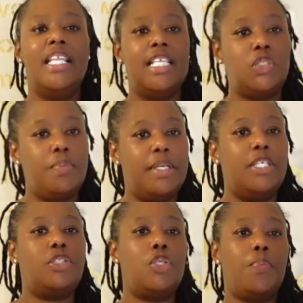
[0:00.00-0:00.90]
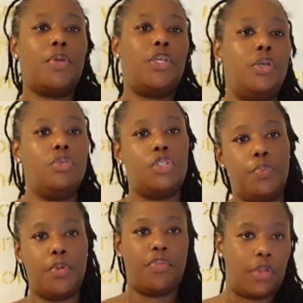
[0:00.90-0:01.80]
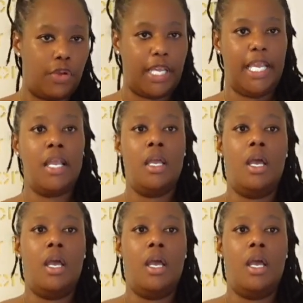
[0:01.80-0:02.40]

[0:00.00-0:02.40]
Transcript: This would be super cute, super flirty.